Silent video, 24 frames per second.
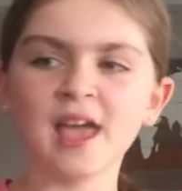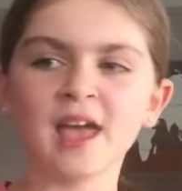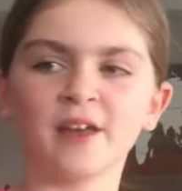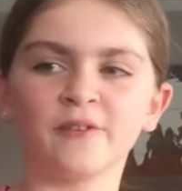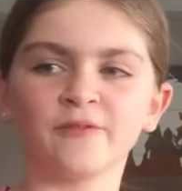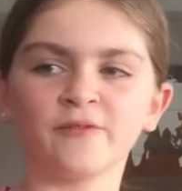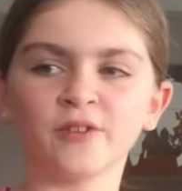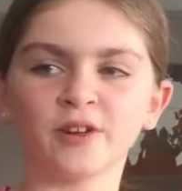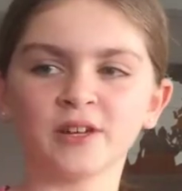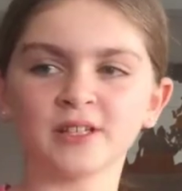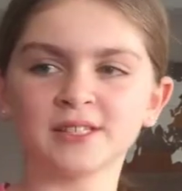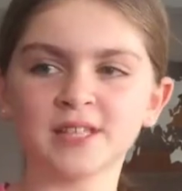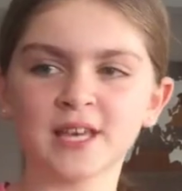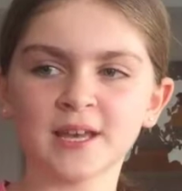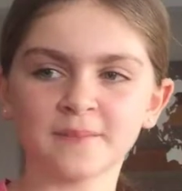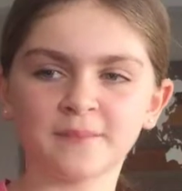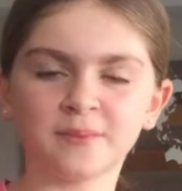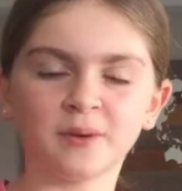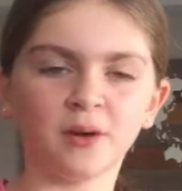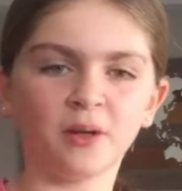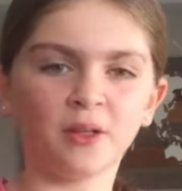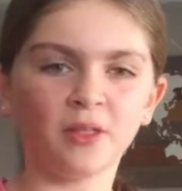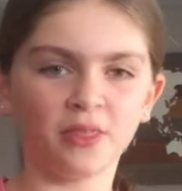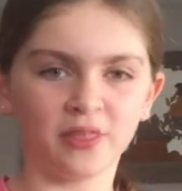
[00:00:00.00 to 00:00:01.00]
And for
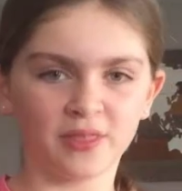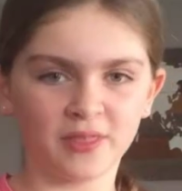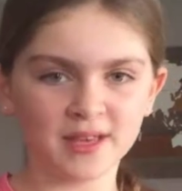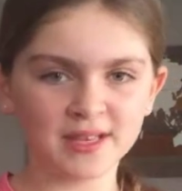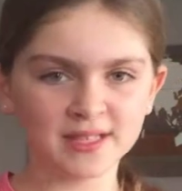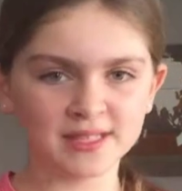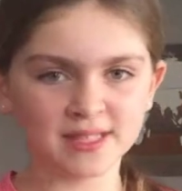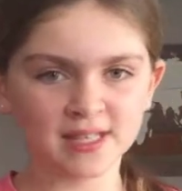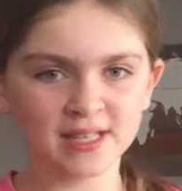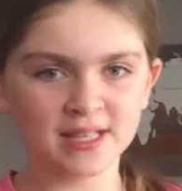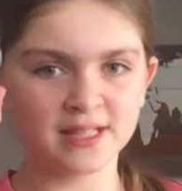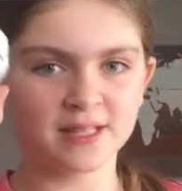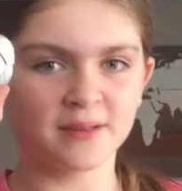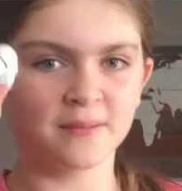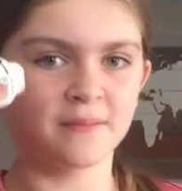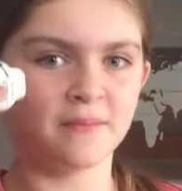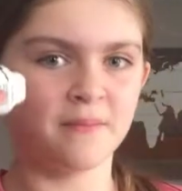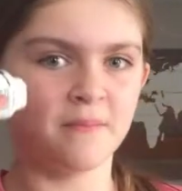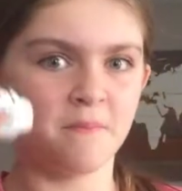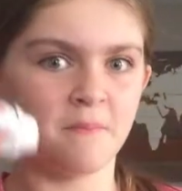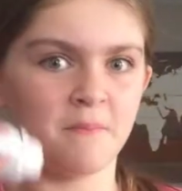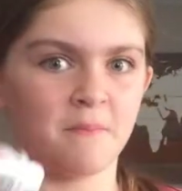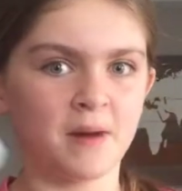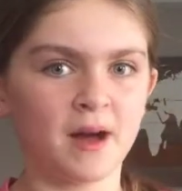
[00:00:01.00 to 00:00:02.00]
example, this is
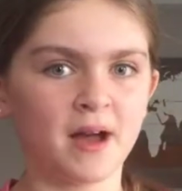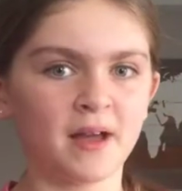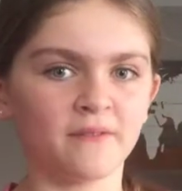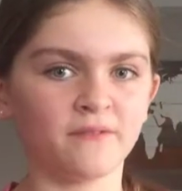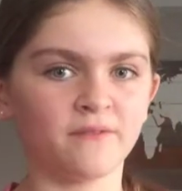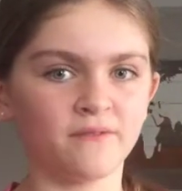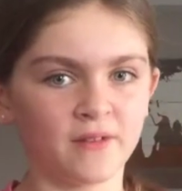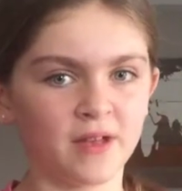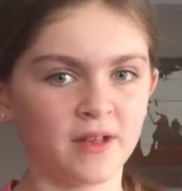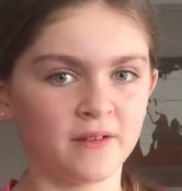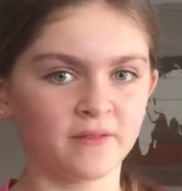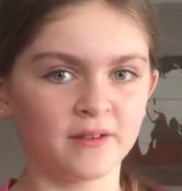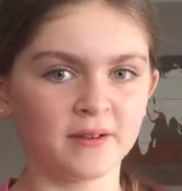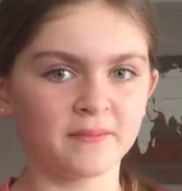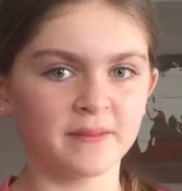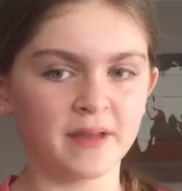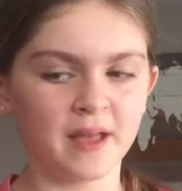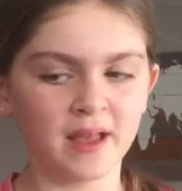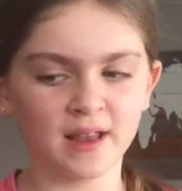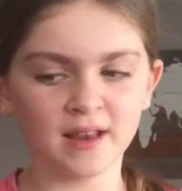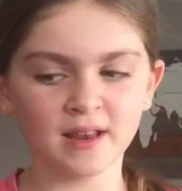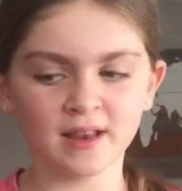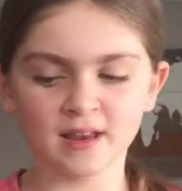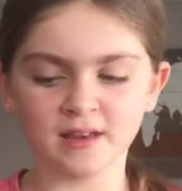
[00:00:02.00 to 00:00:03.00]
my favorite
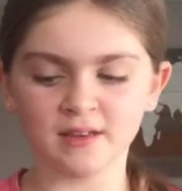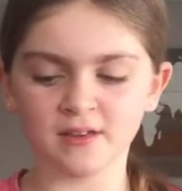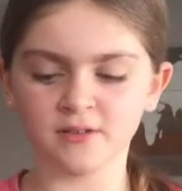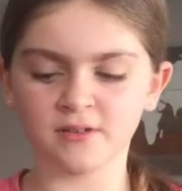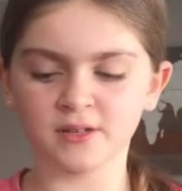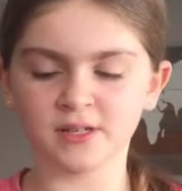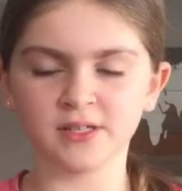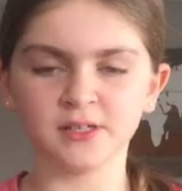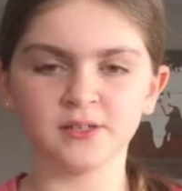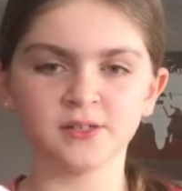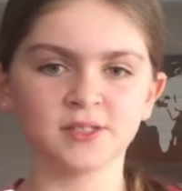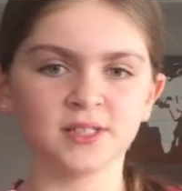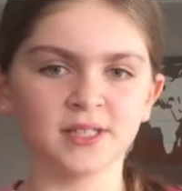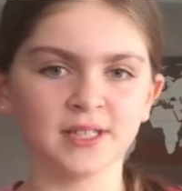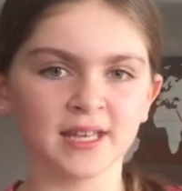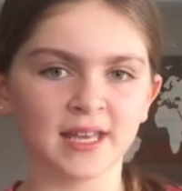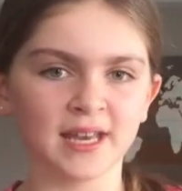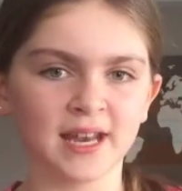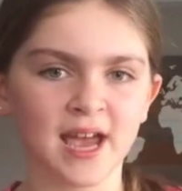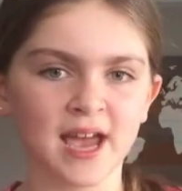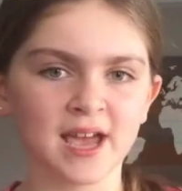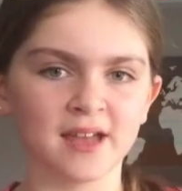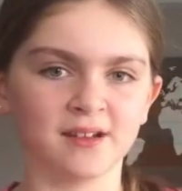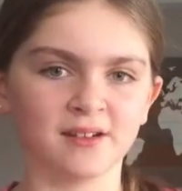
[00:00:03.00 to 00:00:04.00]
paint and you can usually
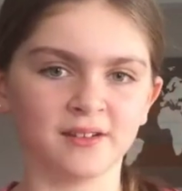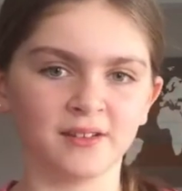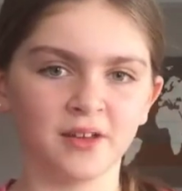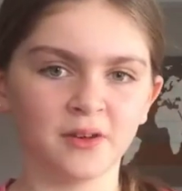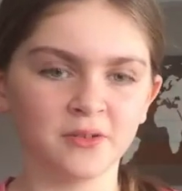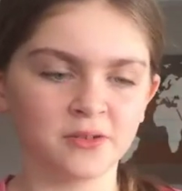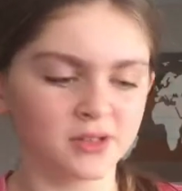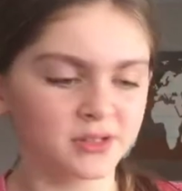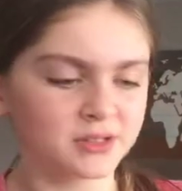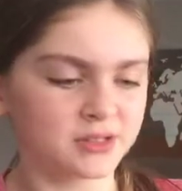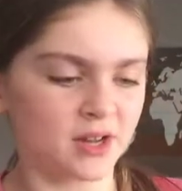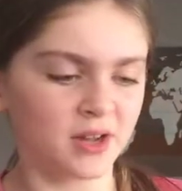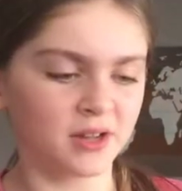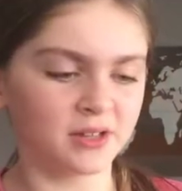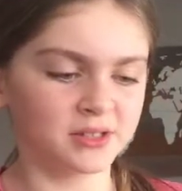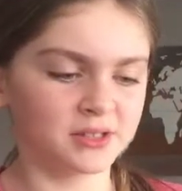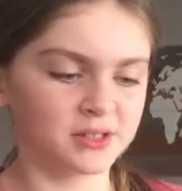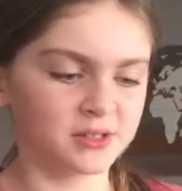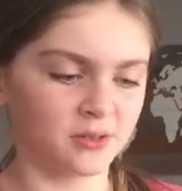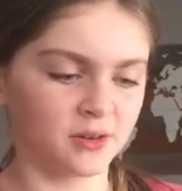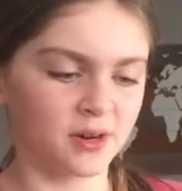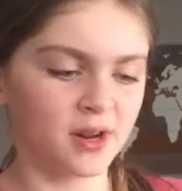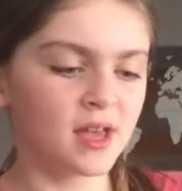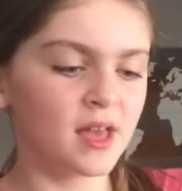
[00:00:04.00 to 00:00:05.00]
get it at your local dollar
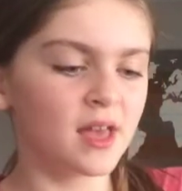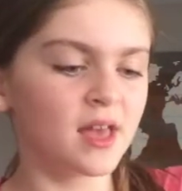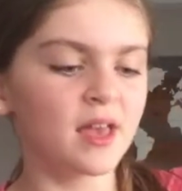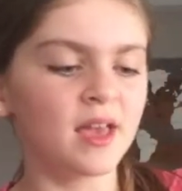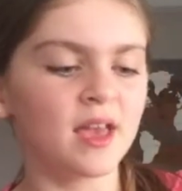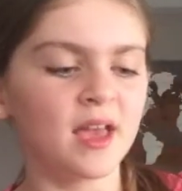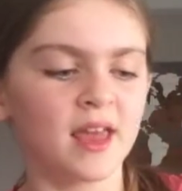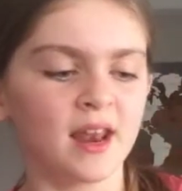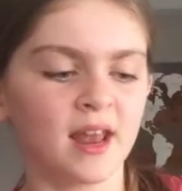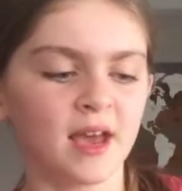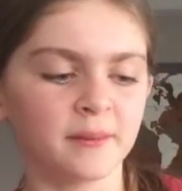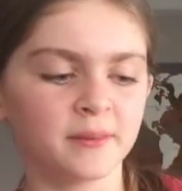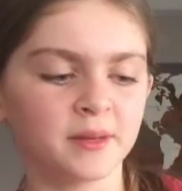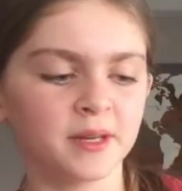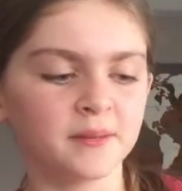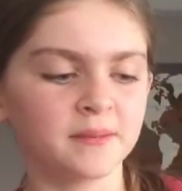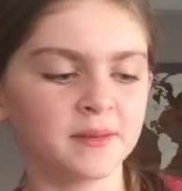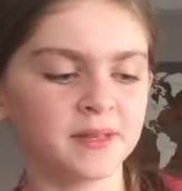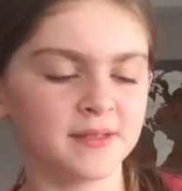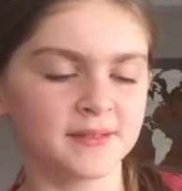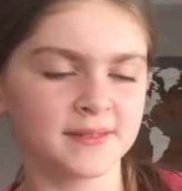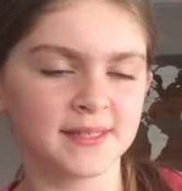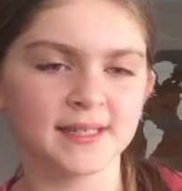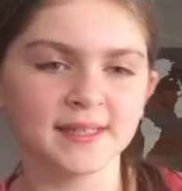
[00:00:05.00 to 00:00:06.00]
store. And I'm going to
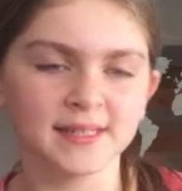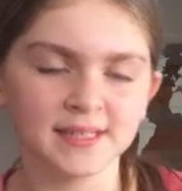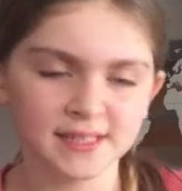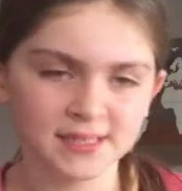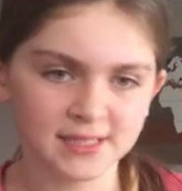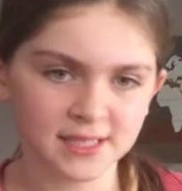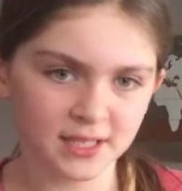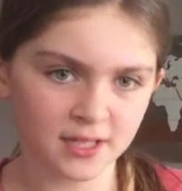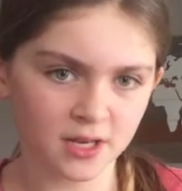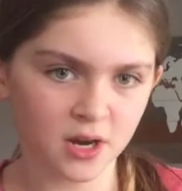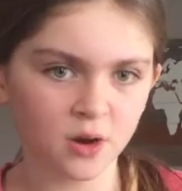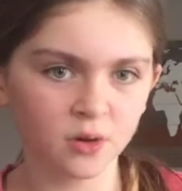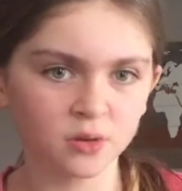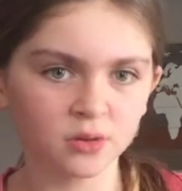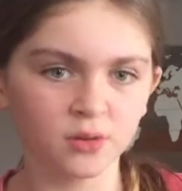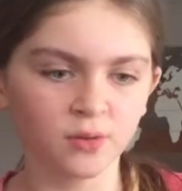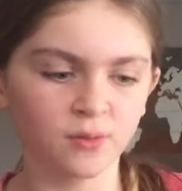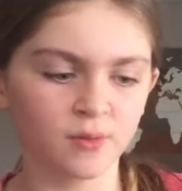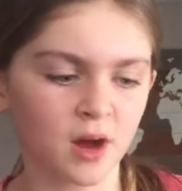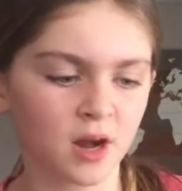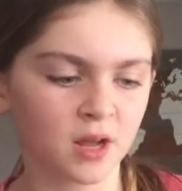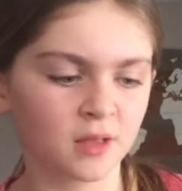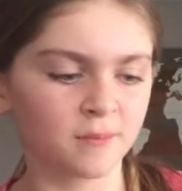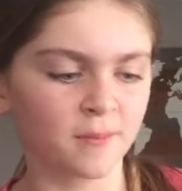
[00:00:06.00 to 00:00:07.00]
be using this to coat
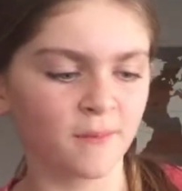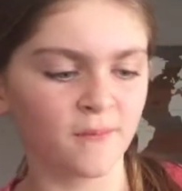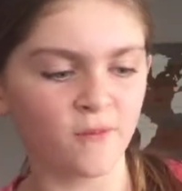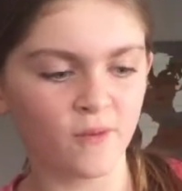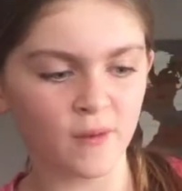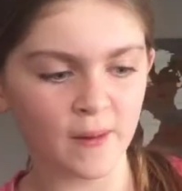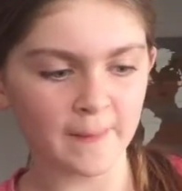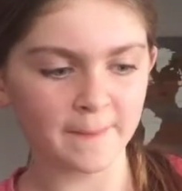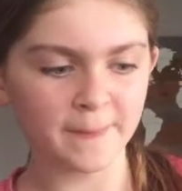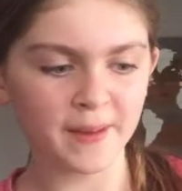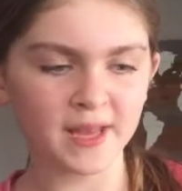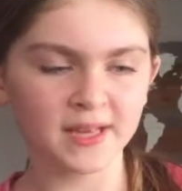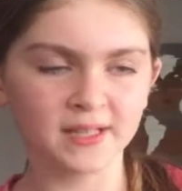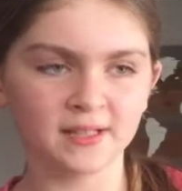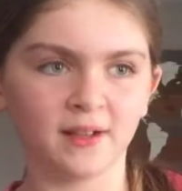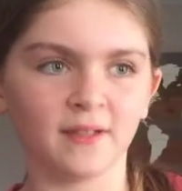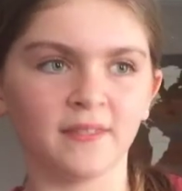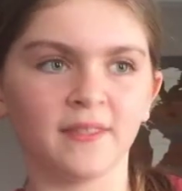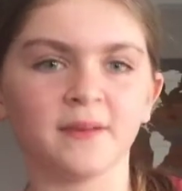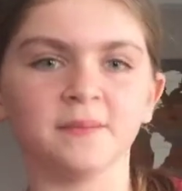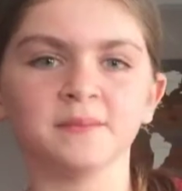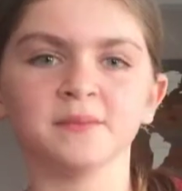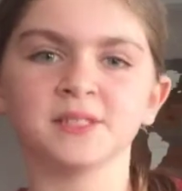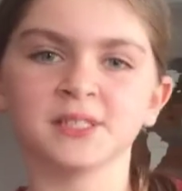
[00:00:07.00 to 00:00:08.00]
the rocks before I paint
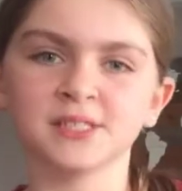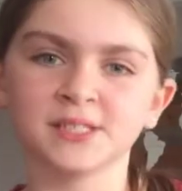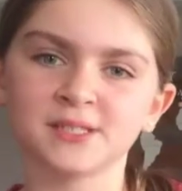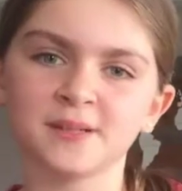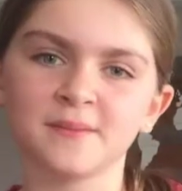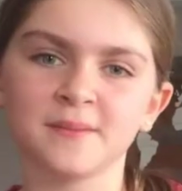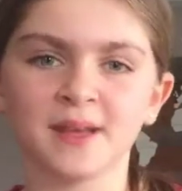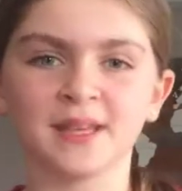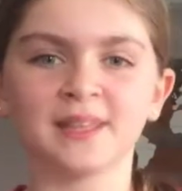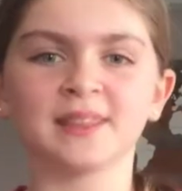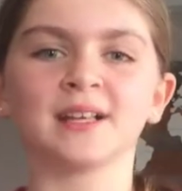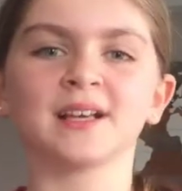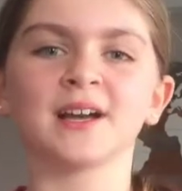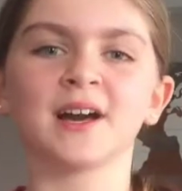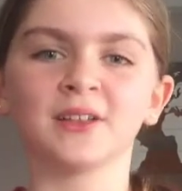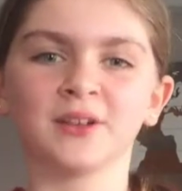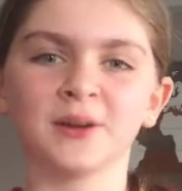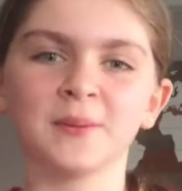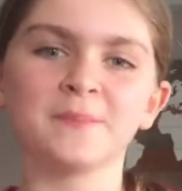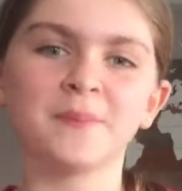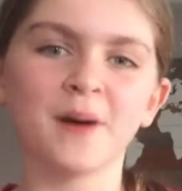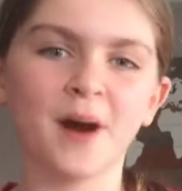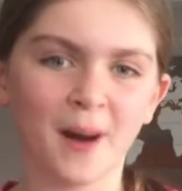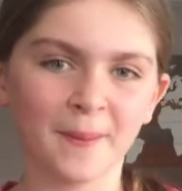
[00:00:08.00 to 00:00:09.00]
on them just to make the
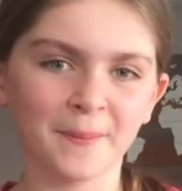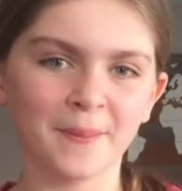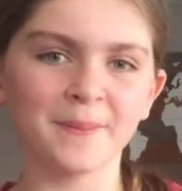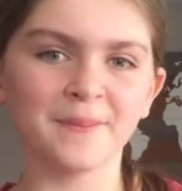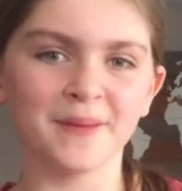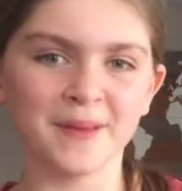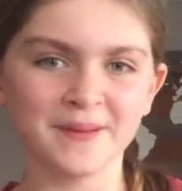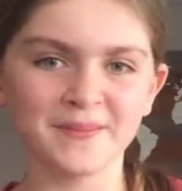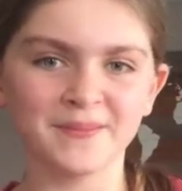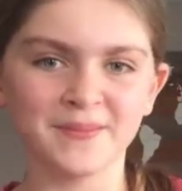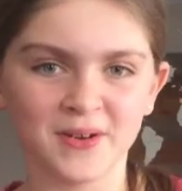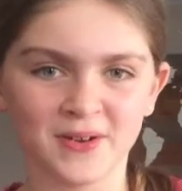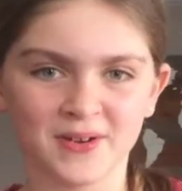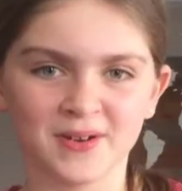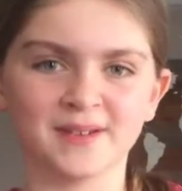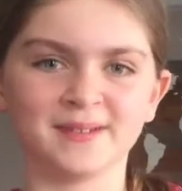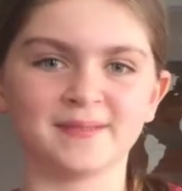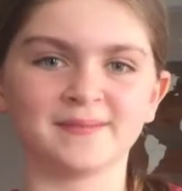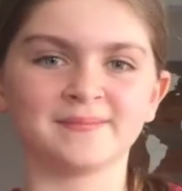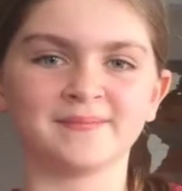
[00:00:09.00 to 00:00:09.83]
color pop a bit more.